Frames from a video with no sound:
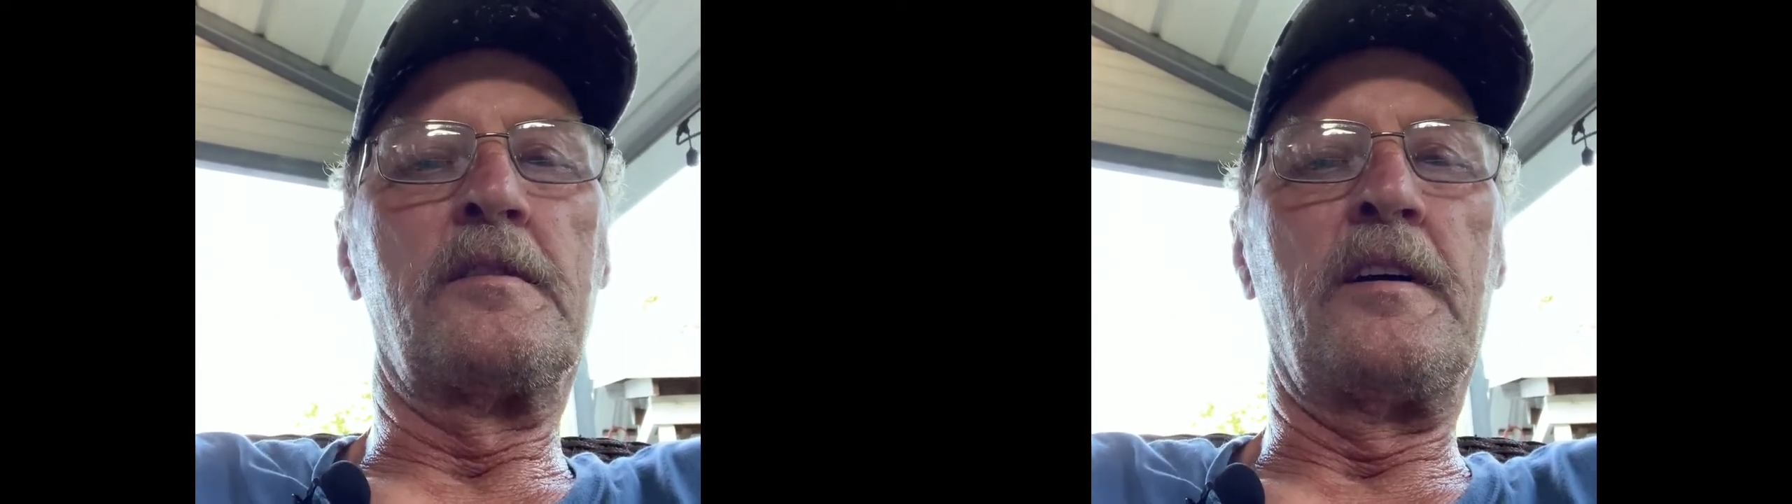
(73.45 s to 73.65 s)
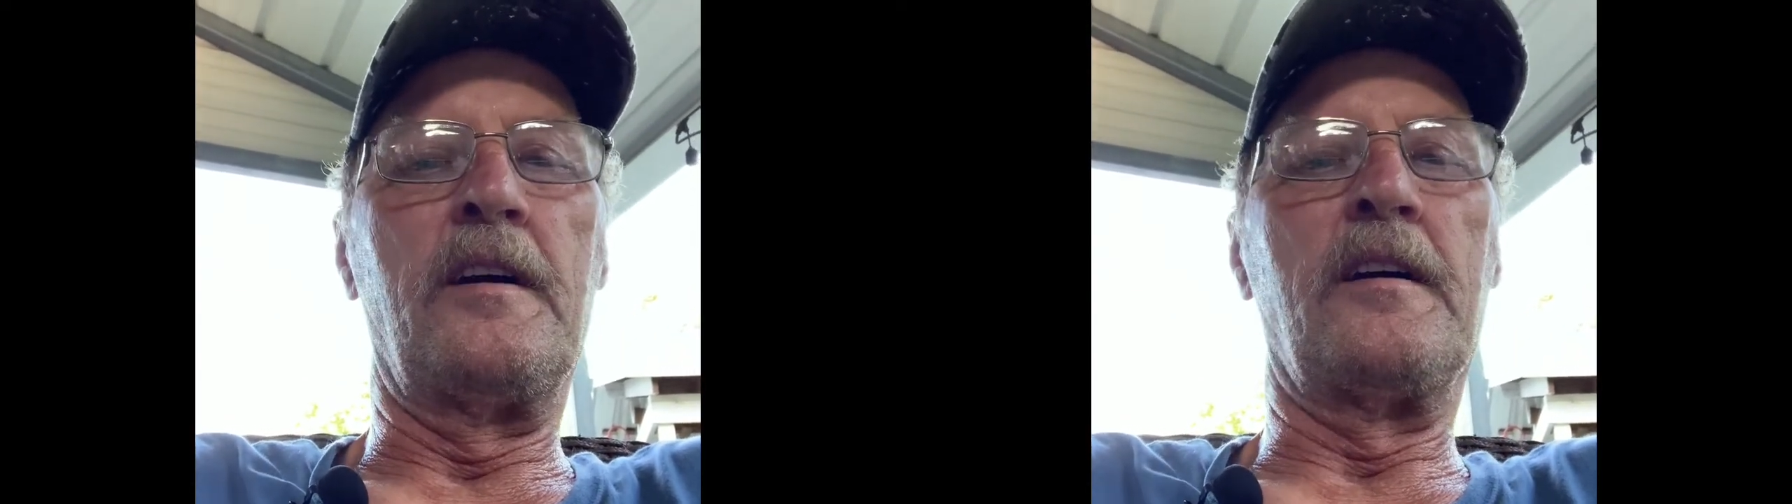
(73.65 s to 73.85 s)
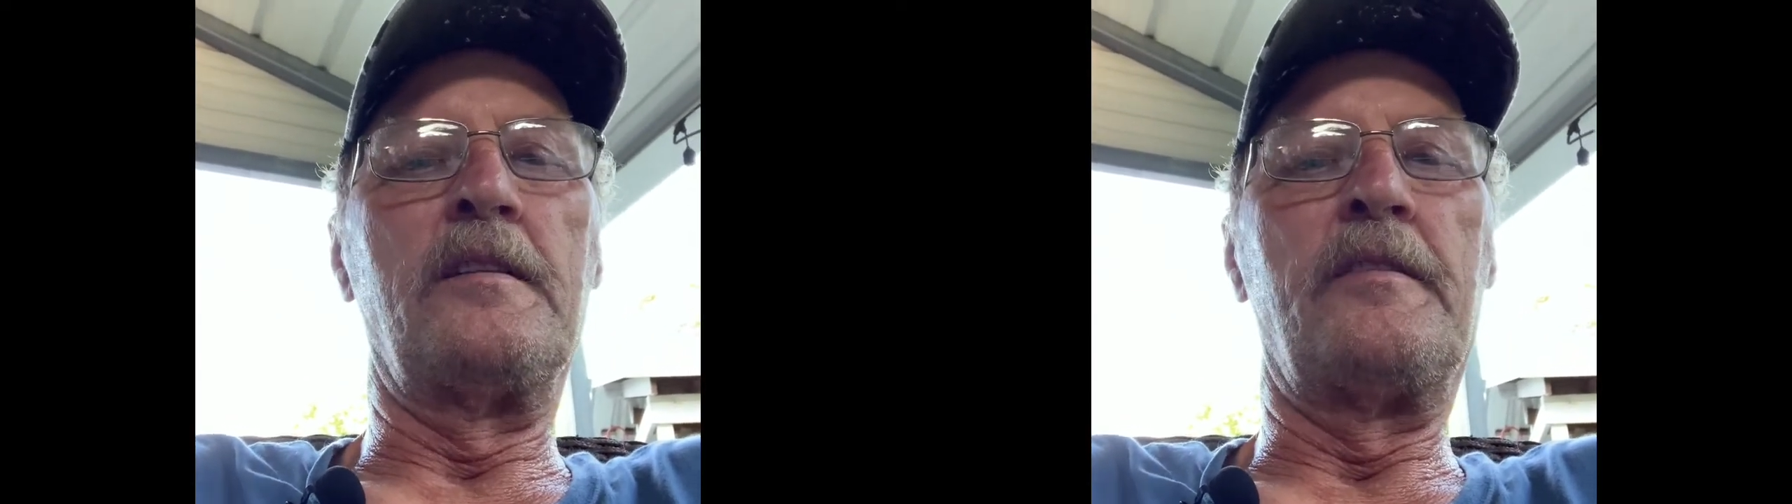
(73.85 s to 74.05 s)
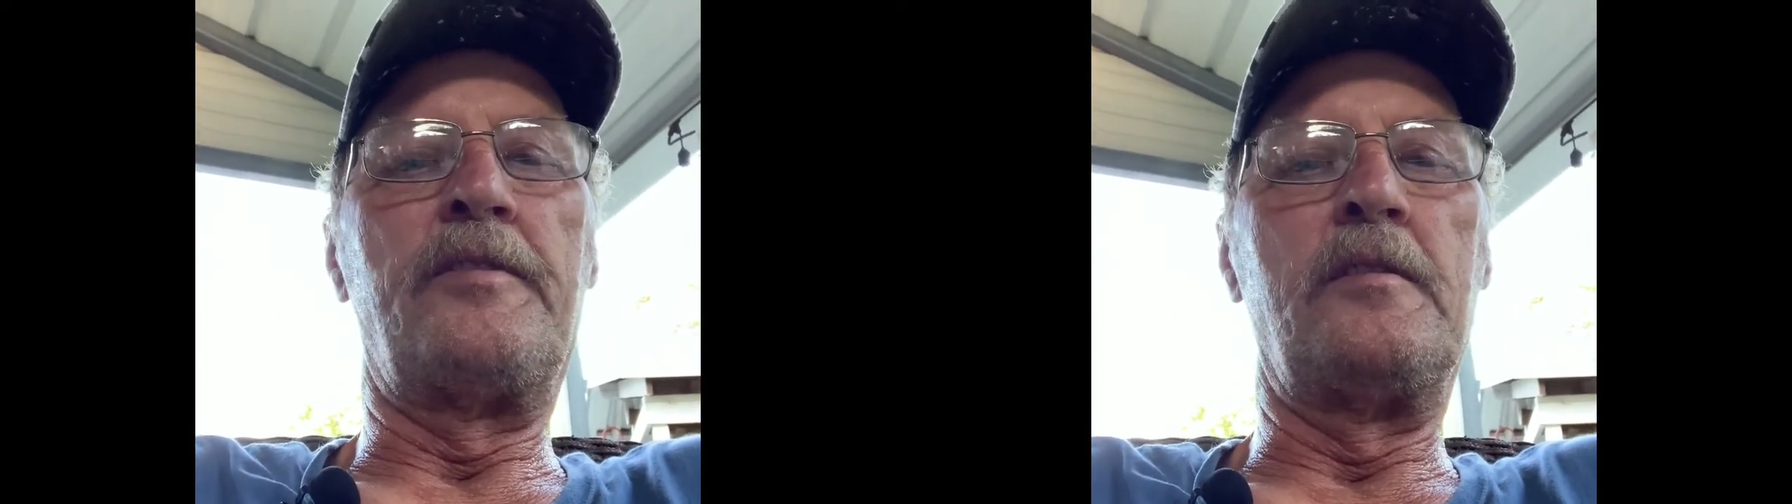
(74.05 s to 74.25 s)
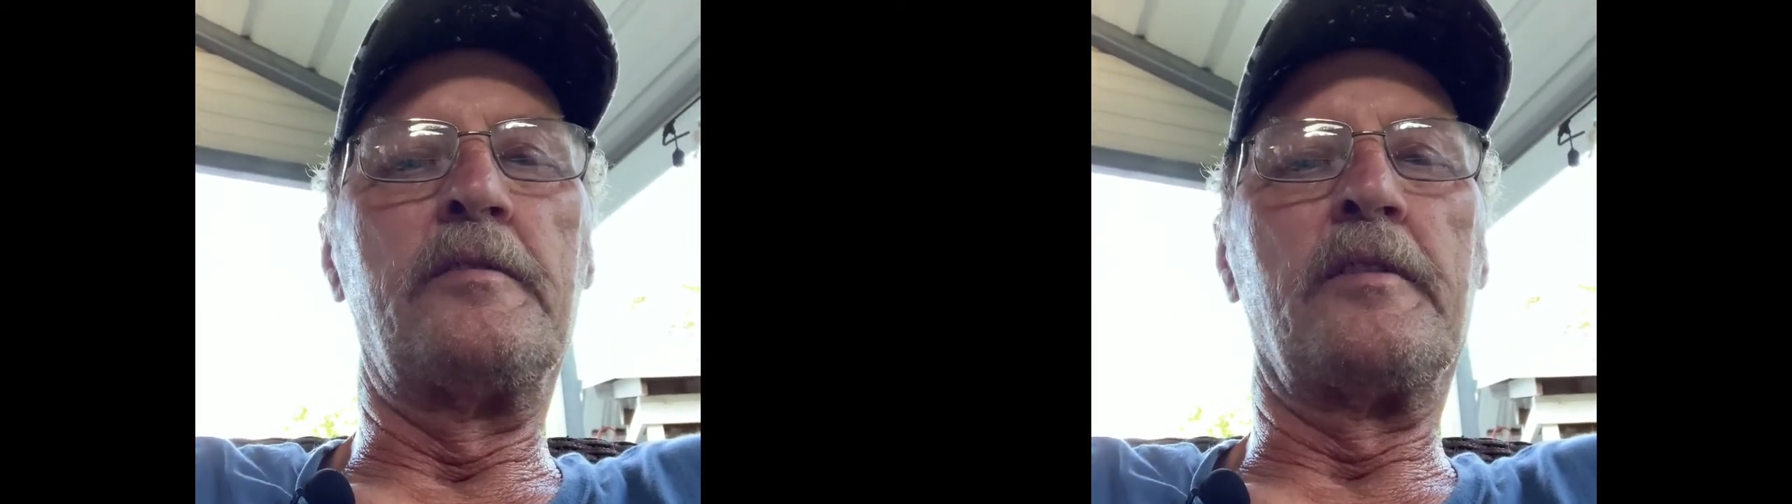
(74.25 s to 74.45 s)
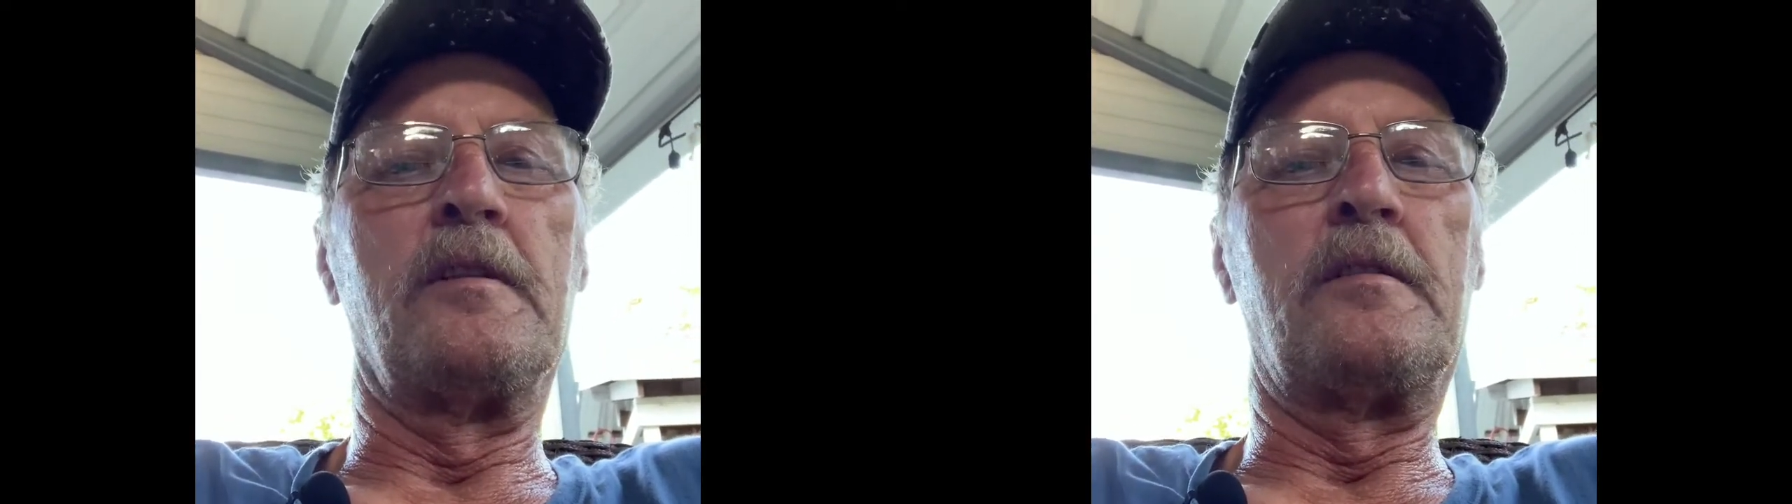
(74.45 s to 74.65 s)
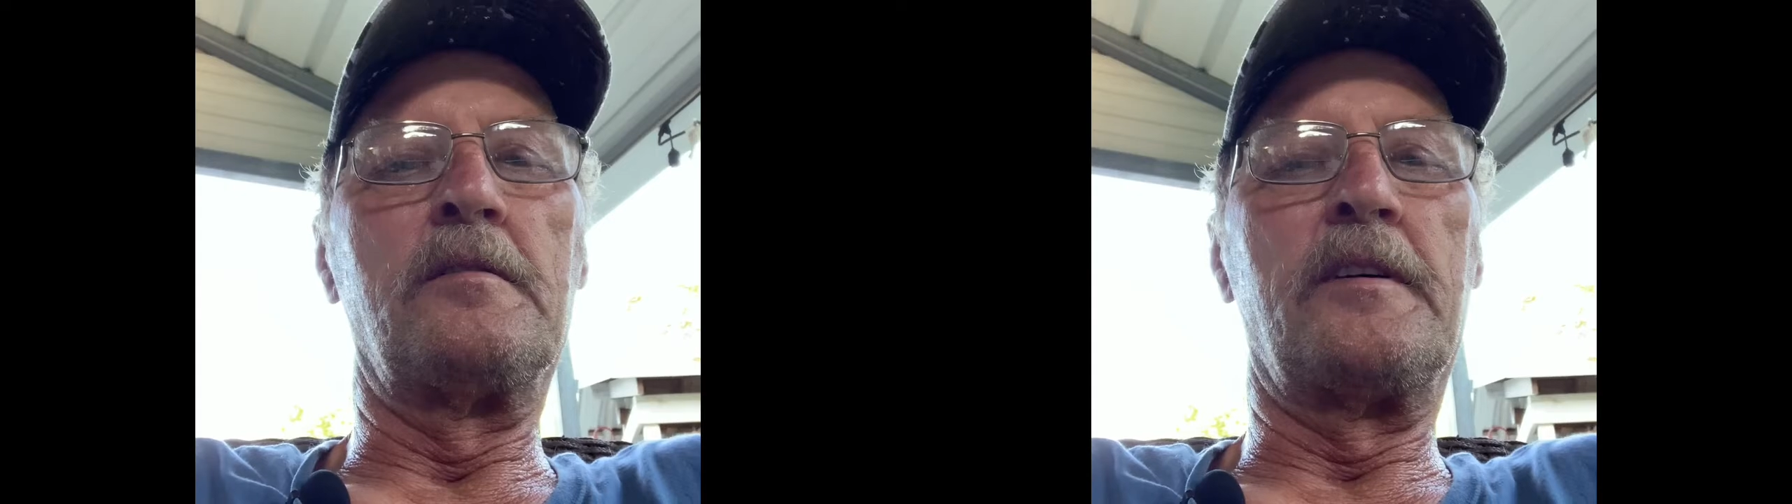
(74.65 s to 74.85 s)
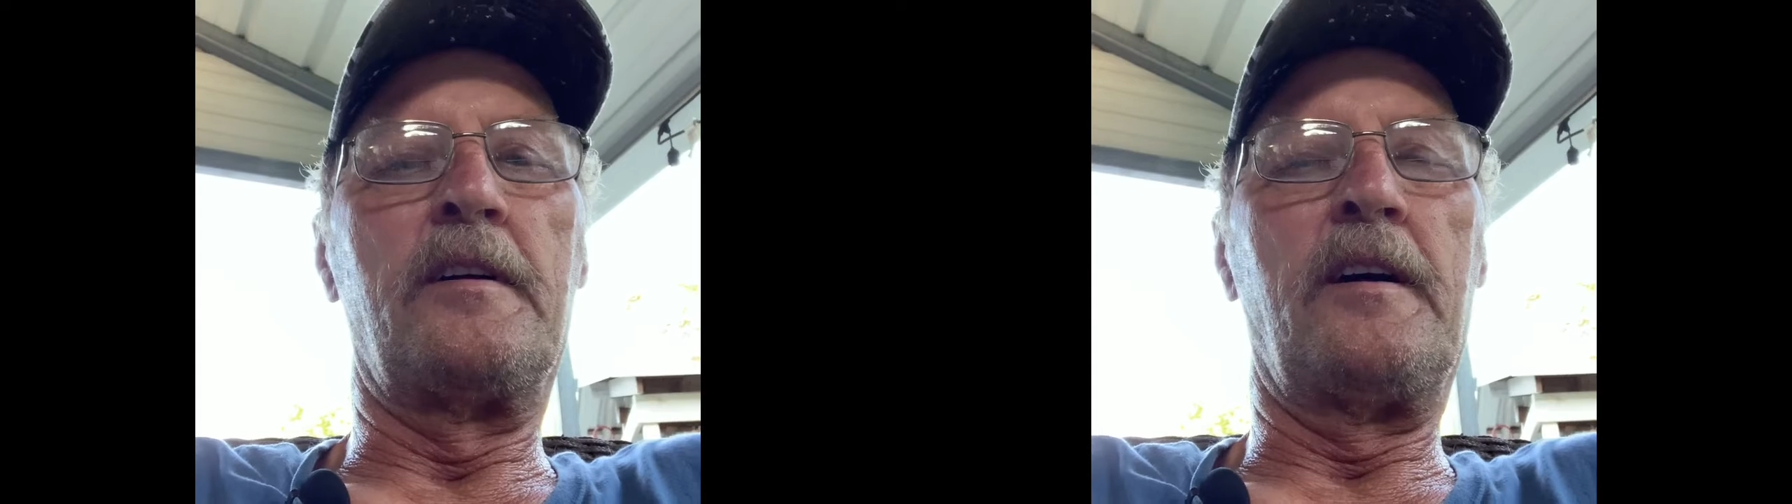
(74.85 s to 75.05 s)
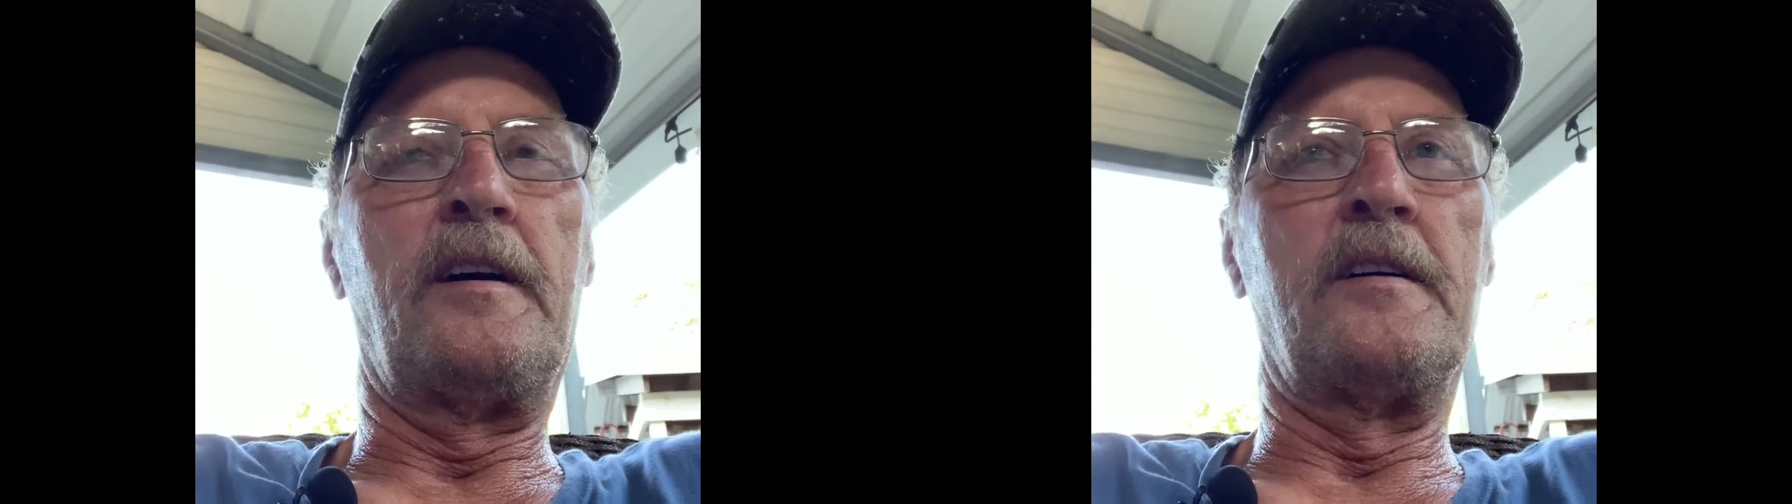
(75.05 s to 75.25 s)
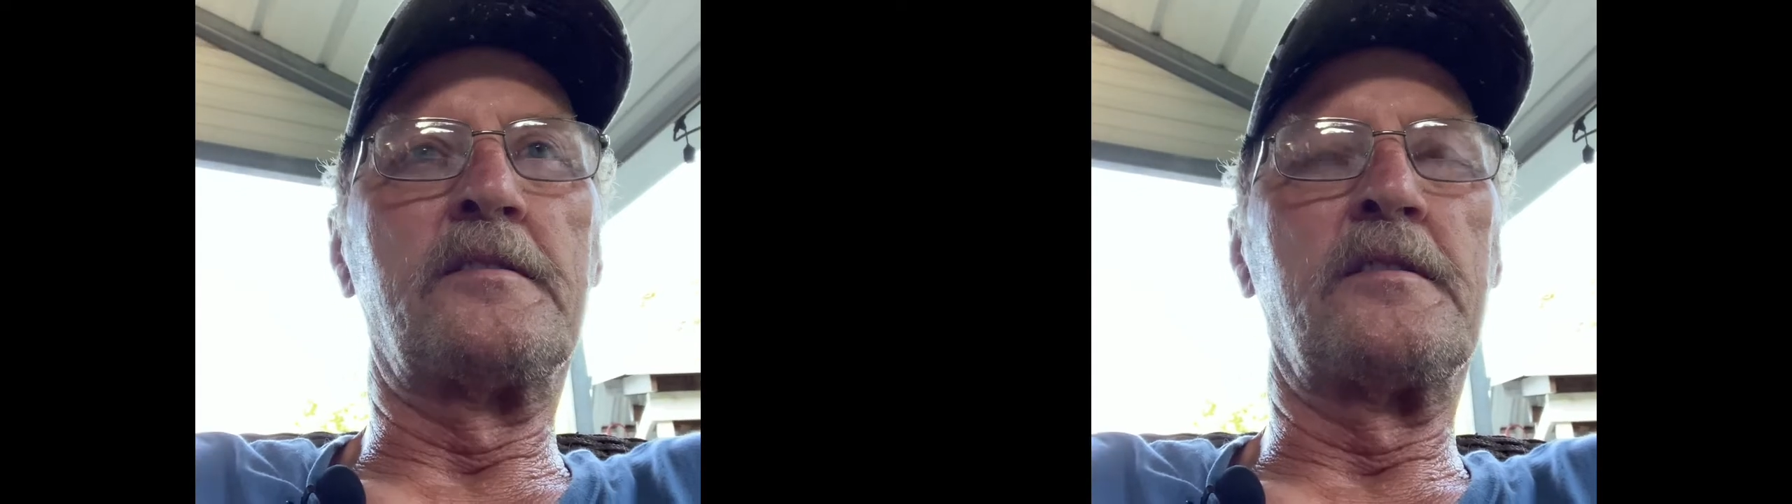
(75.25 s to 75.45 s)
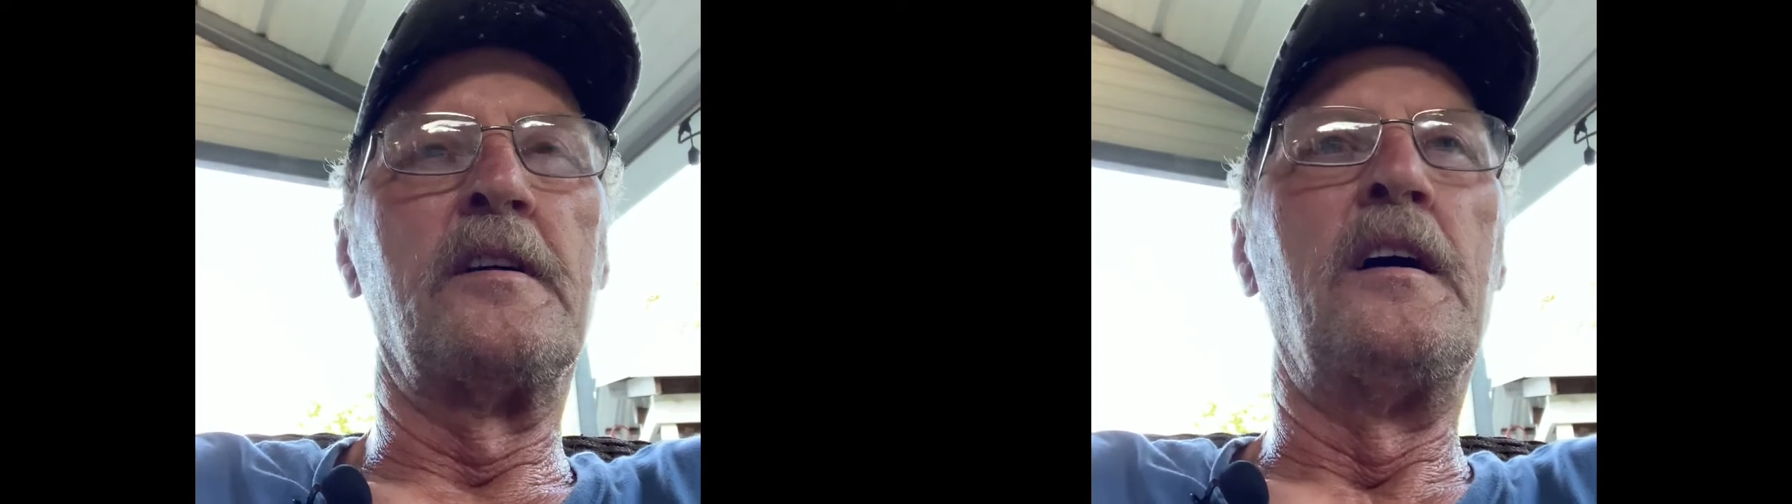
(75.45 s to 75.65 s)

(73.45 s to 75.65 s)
Can't get enough fuel for the load that it has.